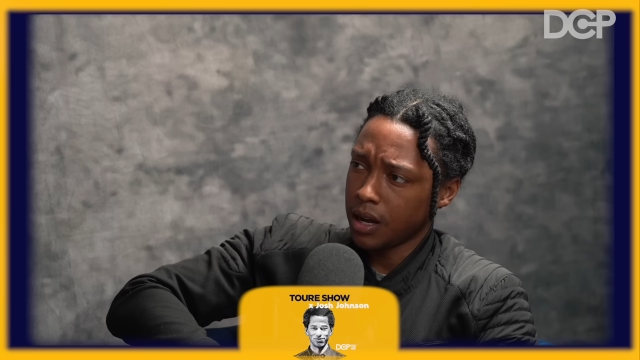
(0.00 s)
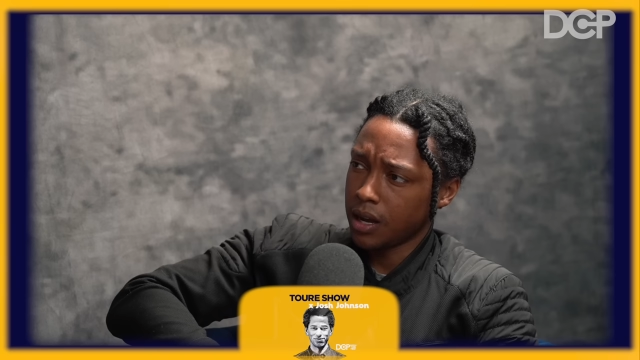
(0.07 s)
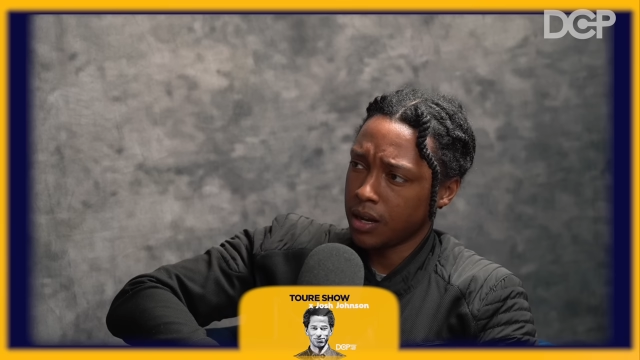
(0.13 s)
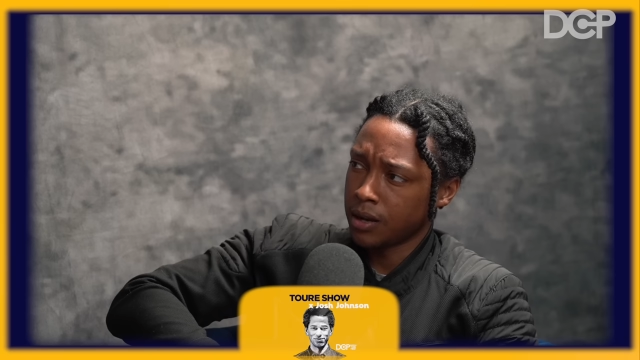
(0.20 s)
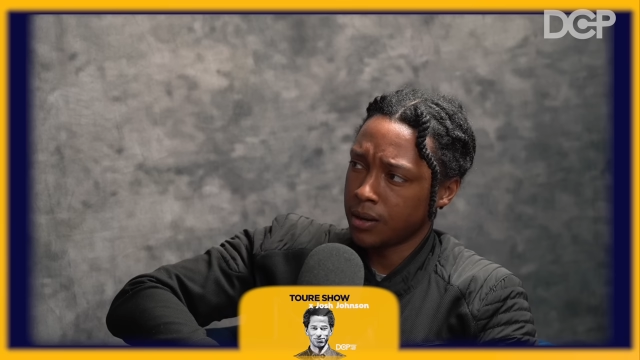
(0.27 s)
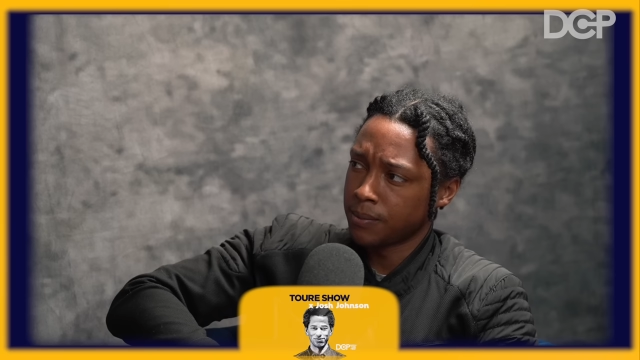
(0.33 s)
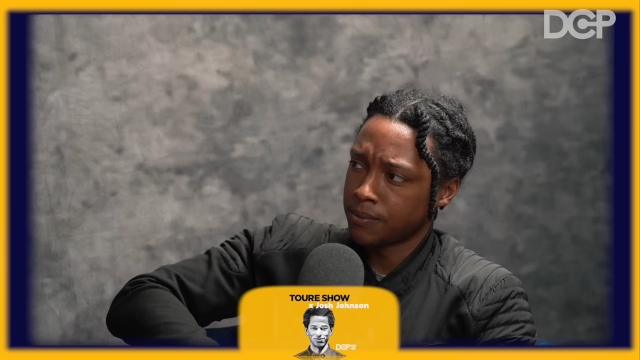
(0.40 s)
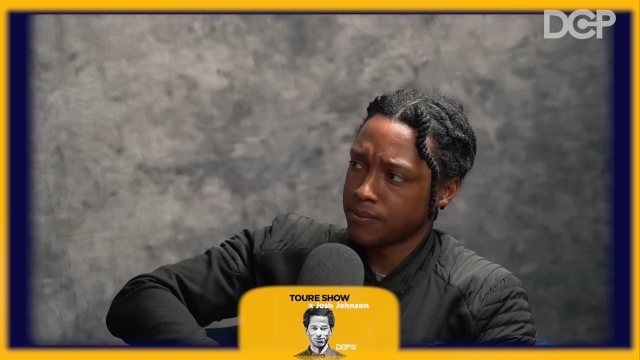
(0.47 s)

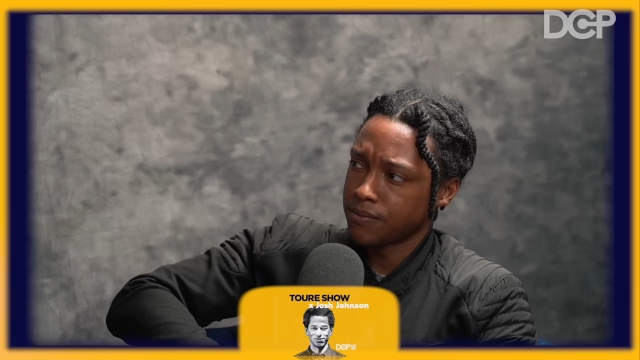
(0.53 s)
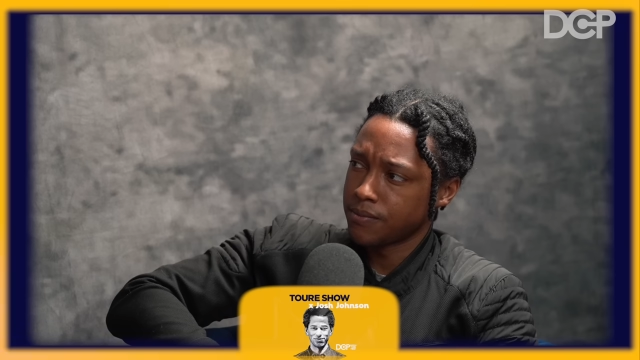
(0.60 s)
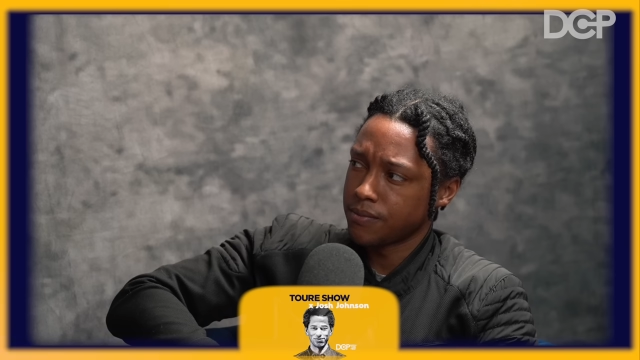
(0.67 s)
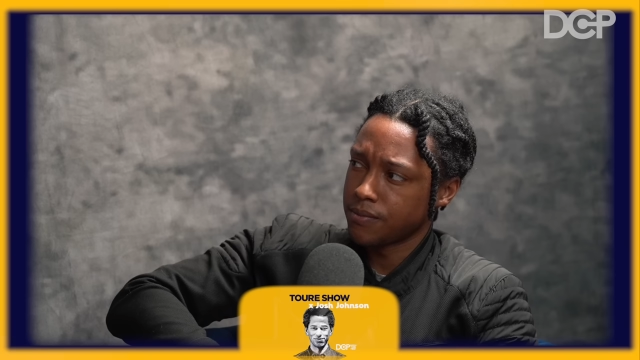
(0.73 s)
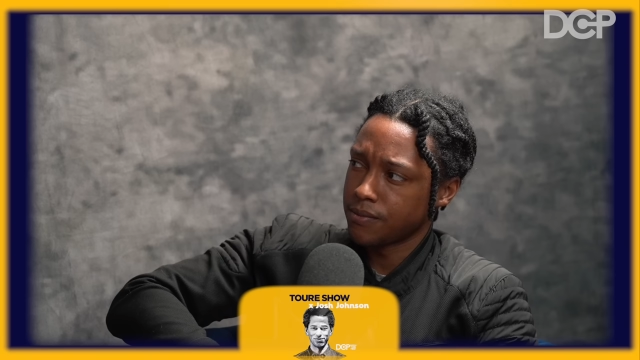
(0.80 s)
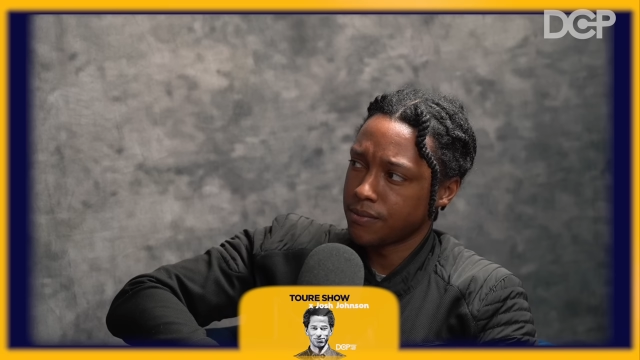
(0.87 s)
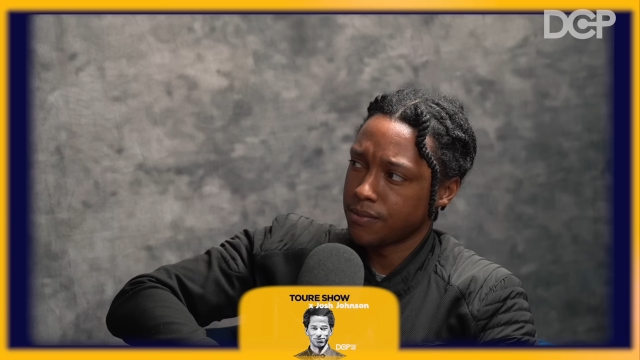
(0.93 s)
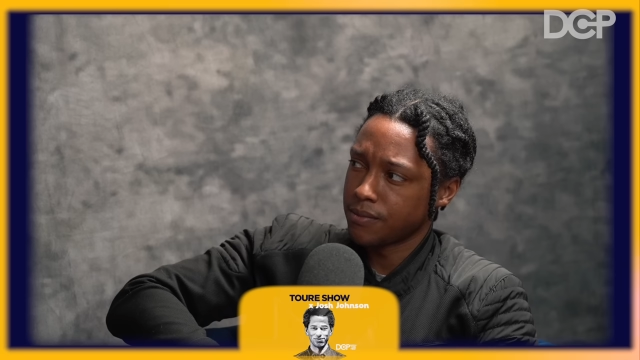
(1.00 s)
But
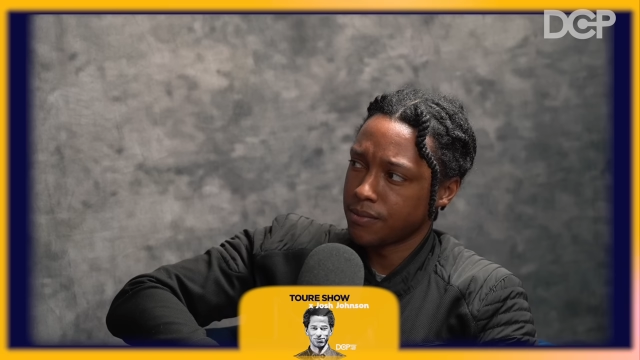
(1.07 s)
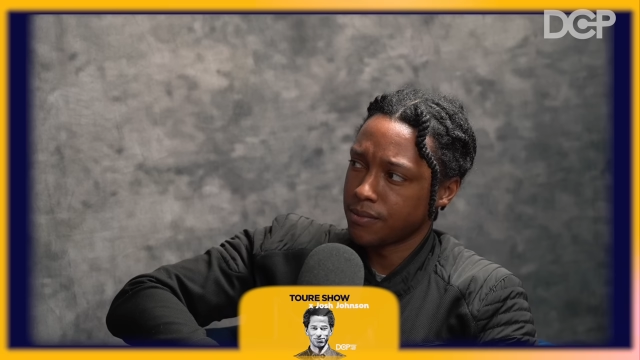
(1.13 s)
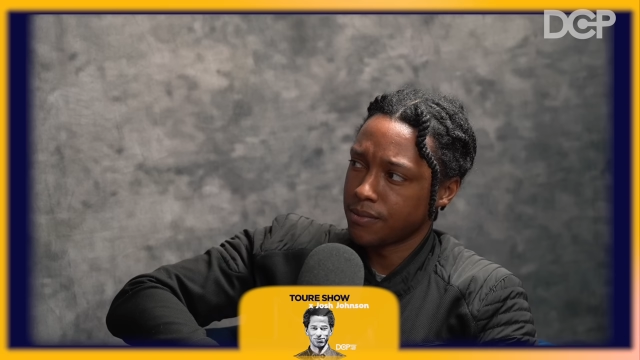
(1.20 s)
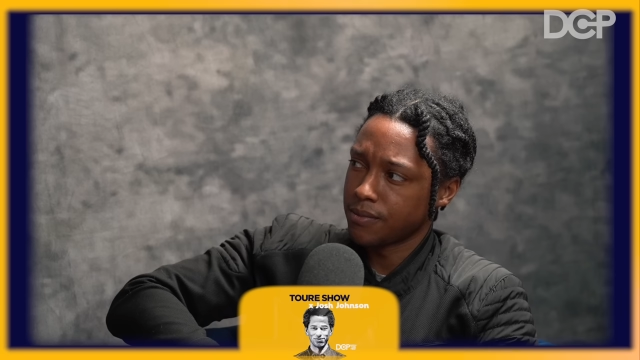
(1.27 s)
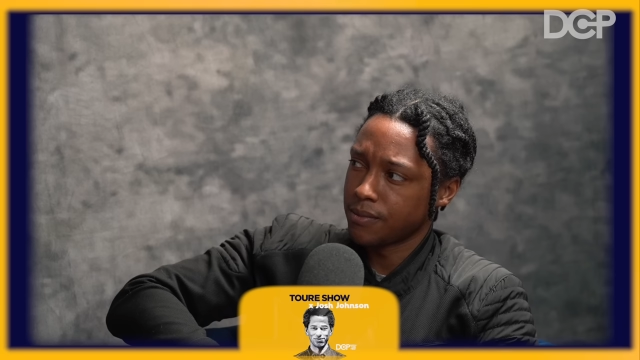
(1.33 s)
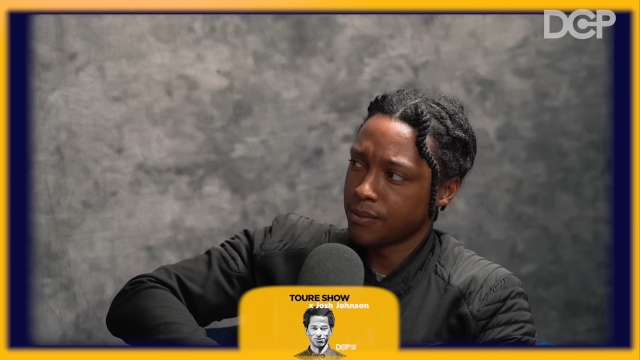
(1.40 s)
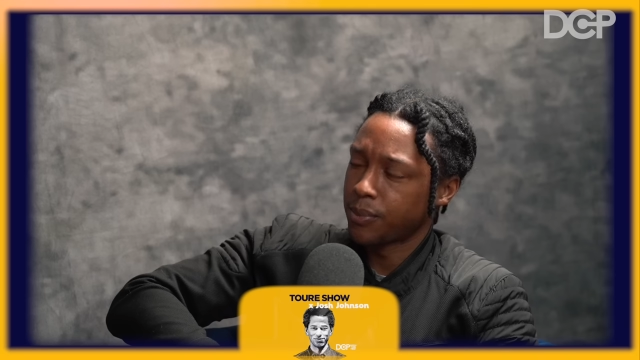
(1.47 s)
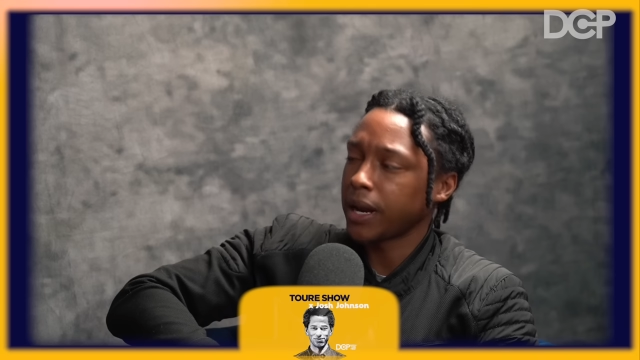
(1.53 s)

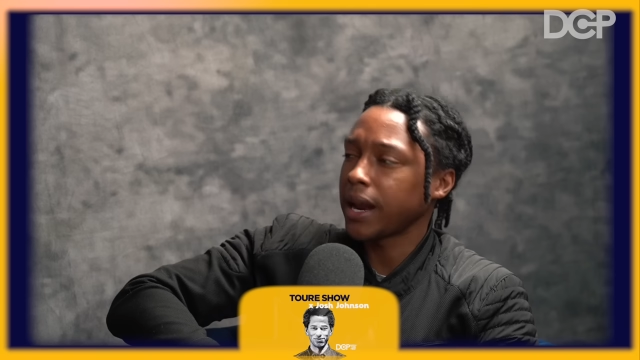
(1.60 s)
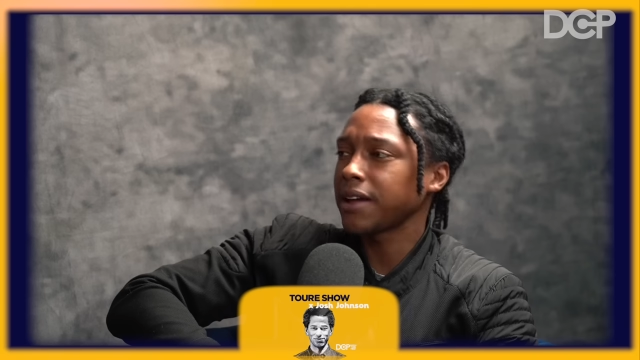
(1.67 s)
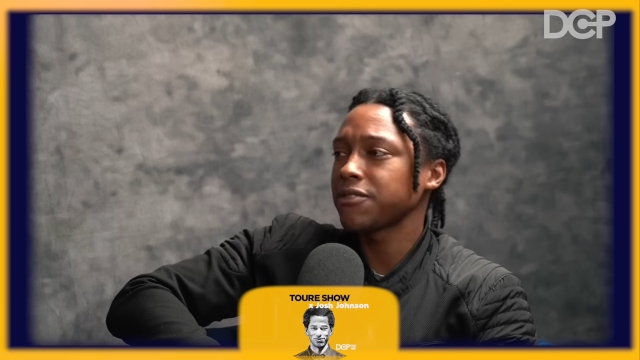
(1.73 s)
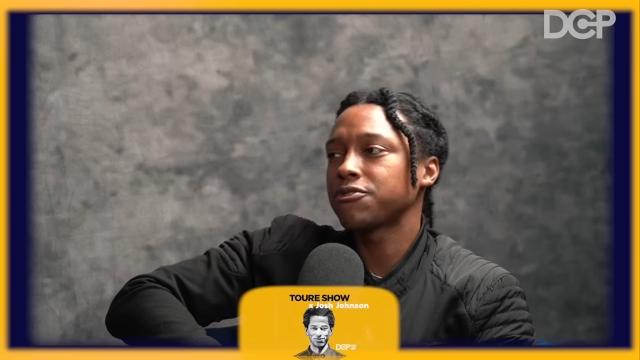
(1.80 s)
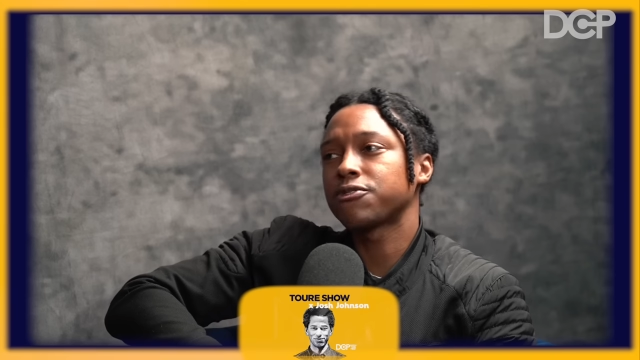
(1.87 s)
I